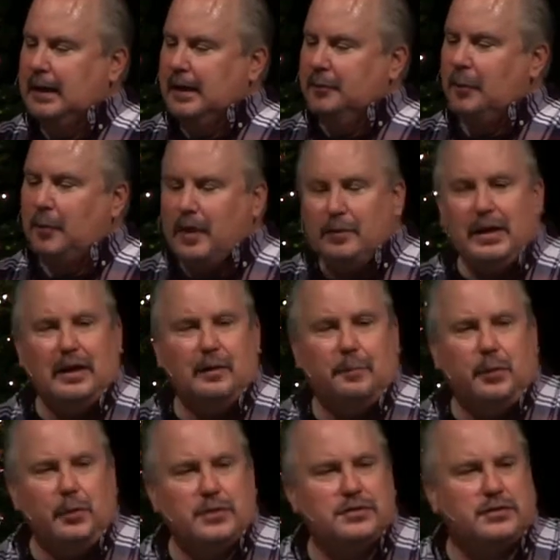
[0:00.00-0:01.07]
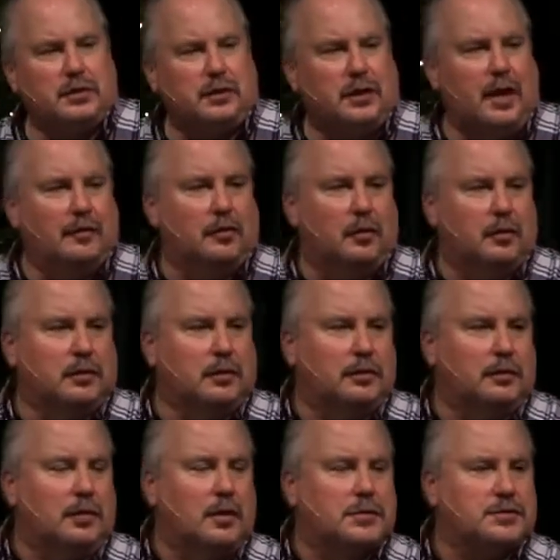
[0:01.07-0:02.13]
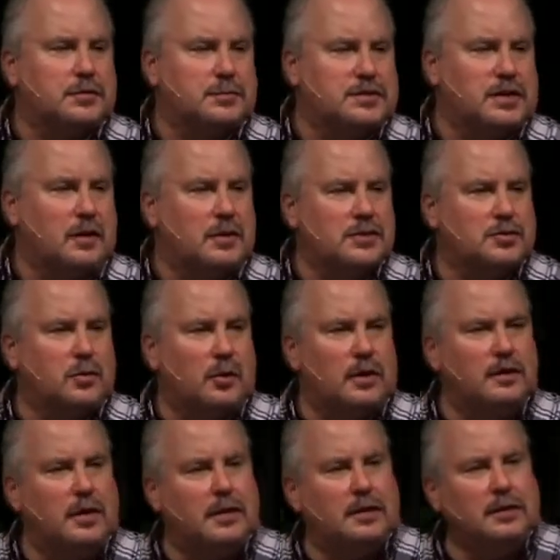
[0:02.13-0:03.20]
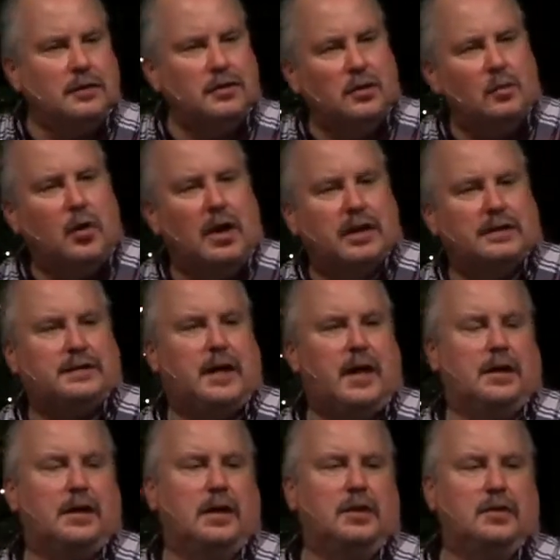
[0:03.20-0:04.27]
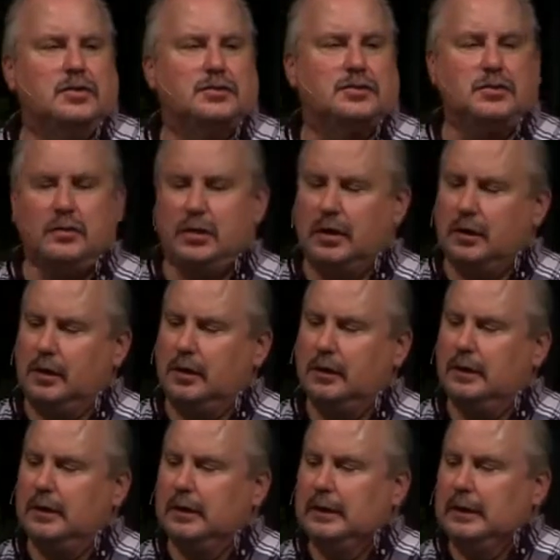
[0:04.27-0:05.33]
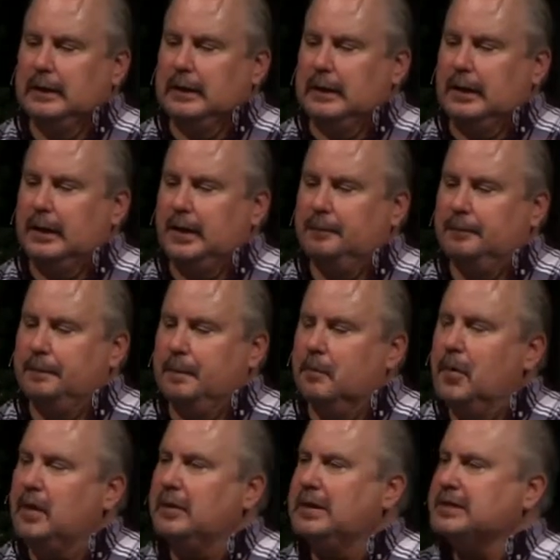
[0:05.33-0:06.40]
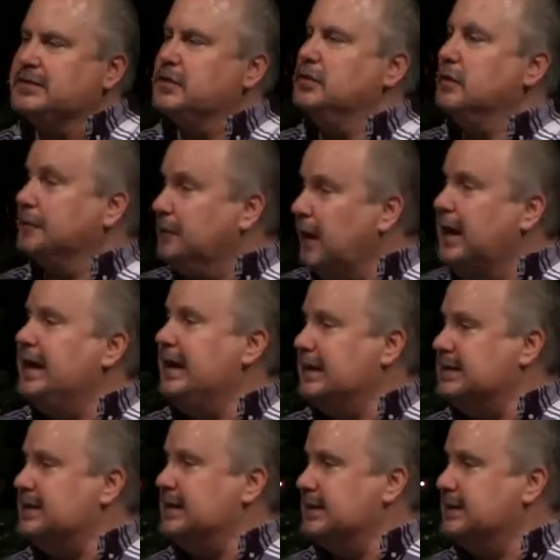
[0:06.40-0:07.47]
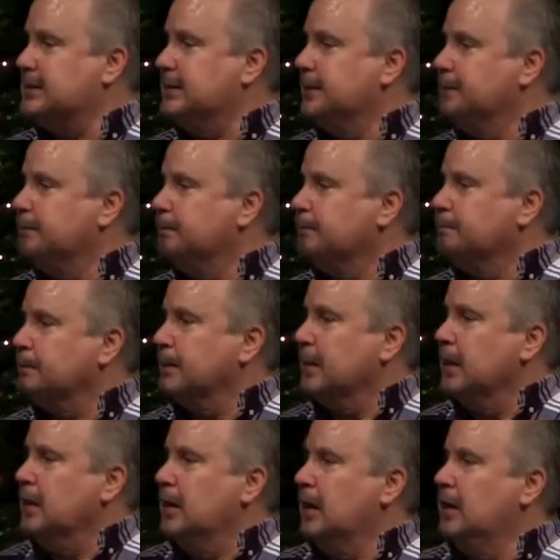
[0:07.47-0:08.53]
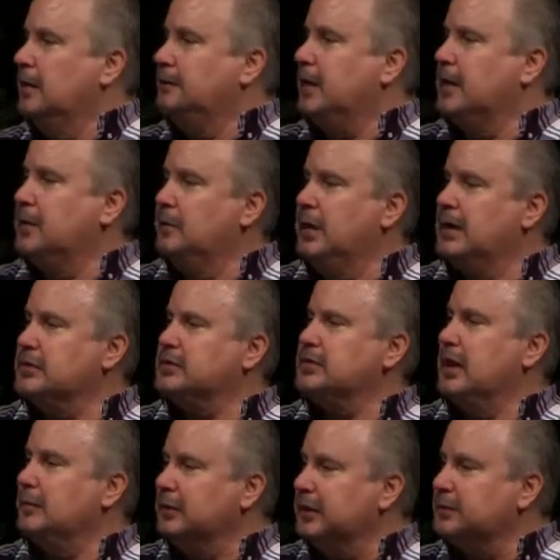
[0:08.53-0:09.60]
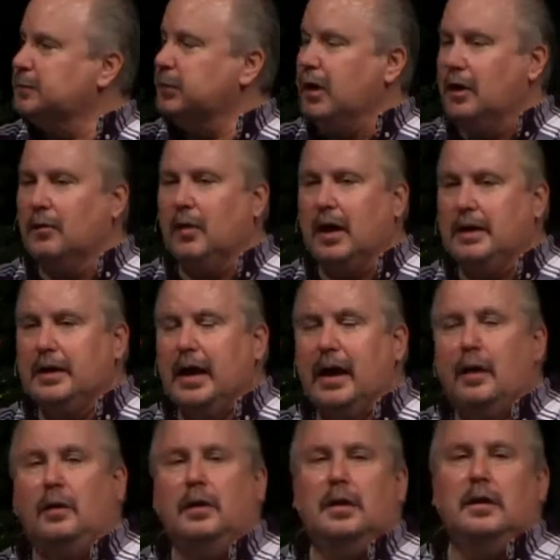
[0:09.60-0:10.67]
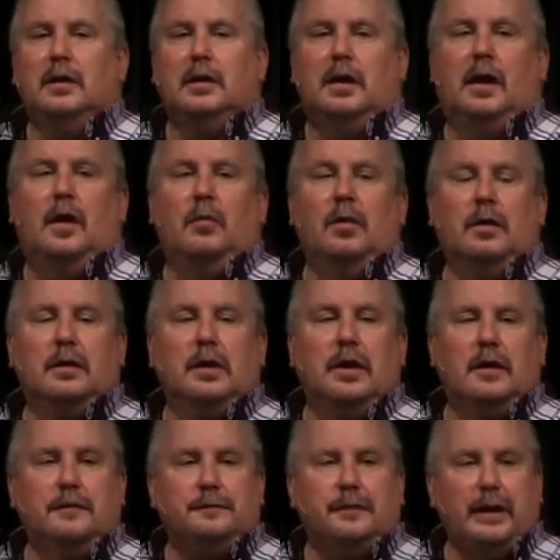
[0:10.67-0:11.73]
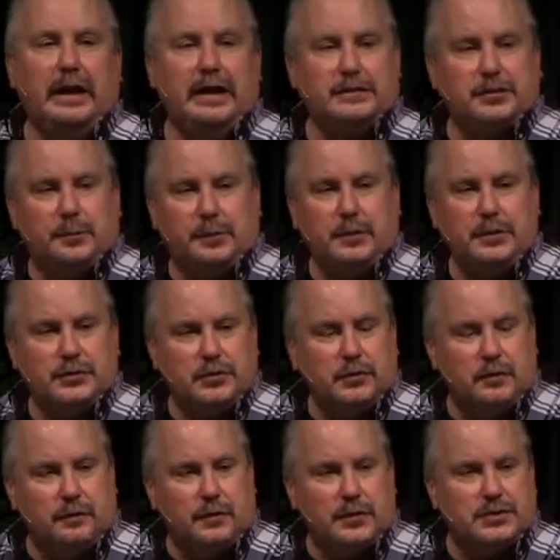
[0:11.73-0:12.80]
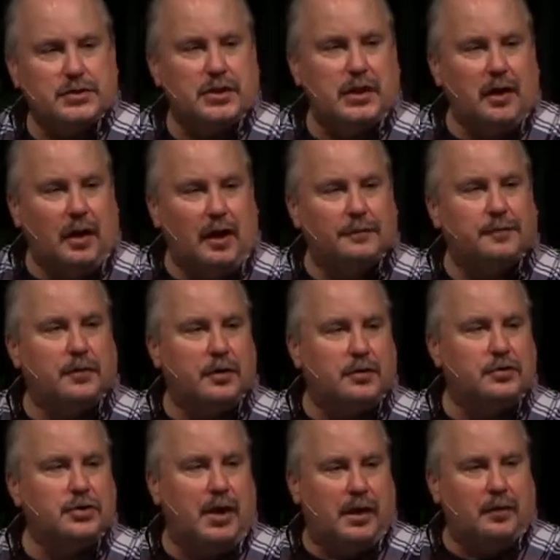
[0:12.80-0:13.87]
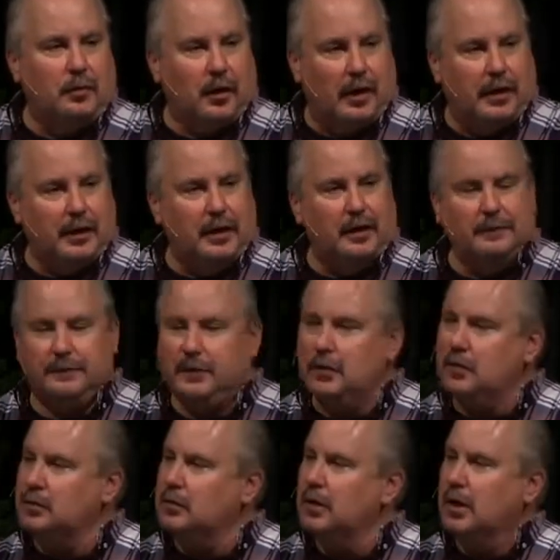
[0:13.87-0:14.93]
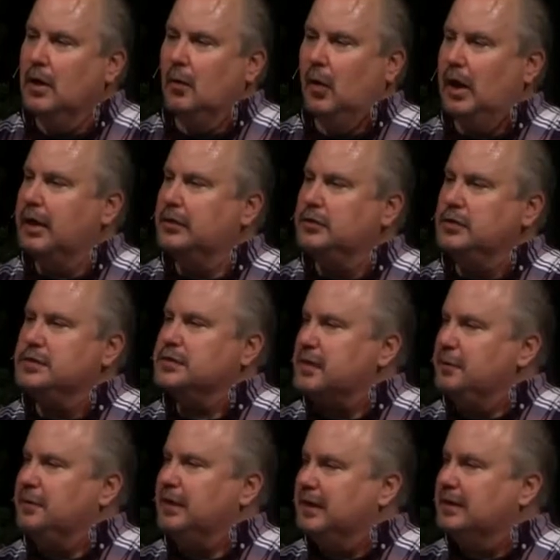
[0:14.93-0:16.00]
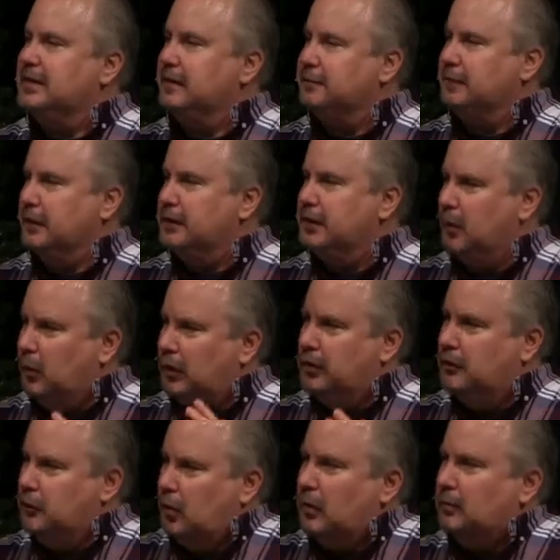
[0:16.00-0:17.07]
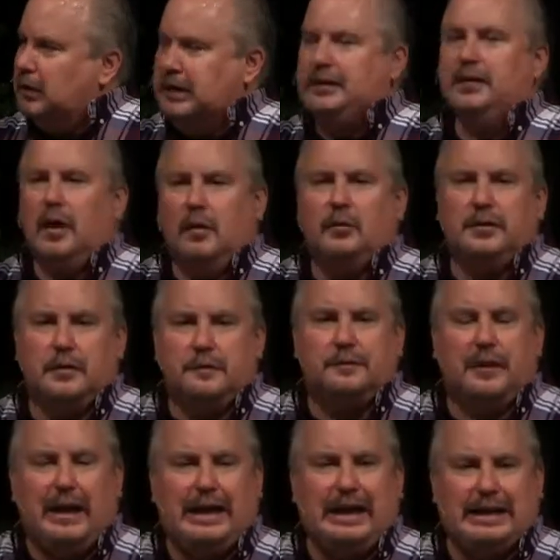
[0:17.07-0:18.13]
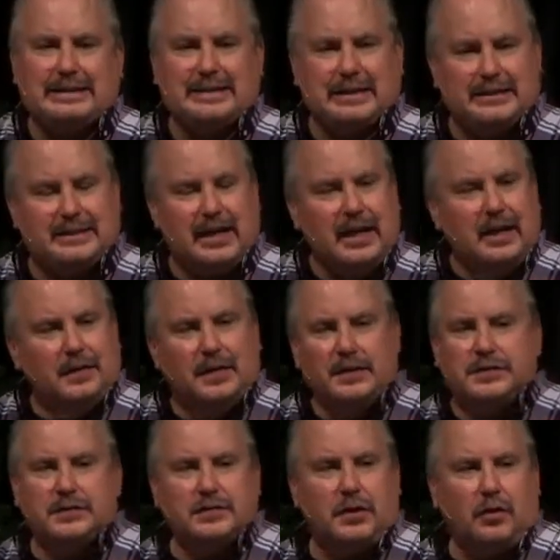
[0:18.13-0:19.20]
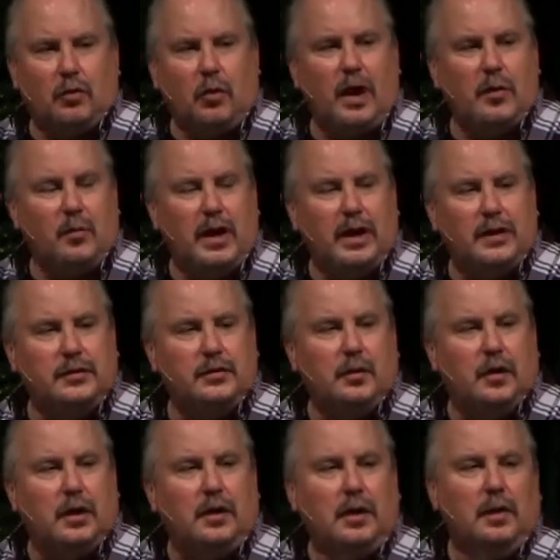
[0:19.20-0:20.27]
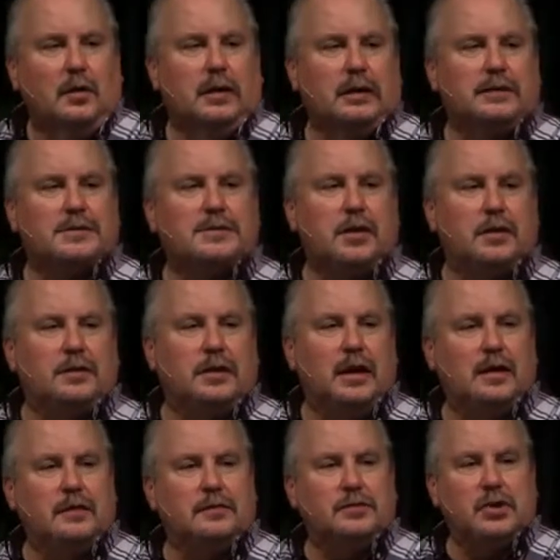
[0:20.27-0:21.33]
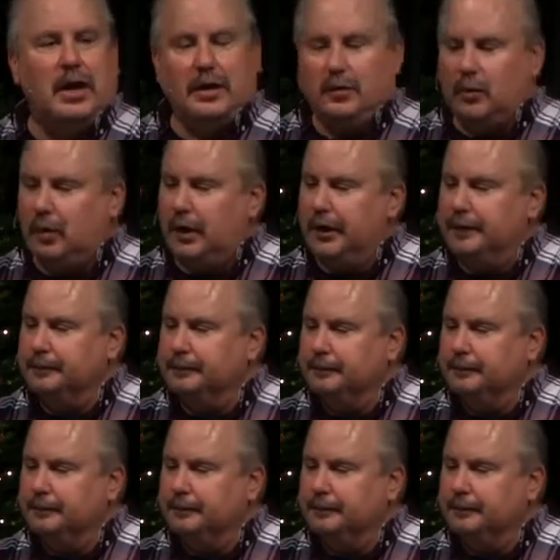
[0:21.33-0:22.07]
But maybe on a personal level, there's some territory that you want to take in this new year. Maybe it's in your finances. And if I can make a shameless plug right now, we're going to have Financial Peace University offered in January. And if you want to do something different than what you've normally done with your finances, this is a great way to do it. It'll start the end of January.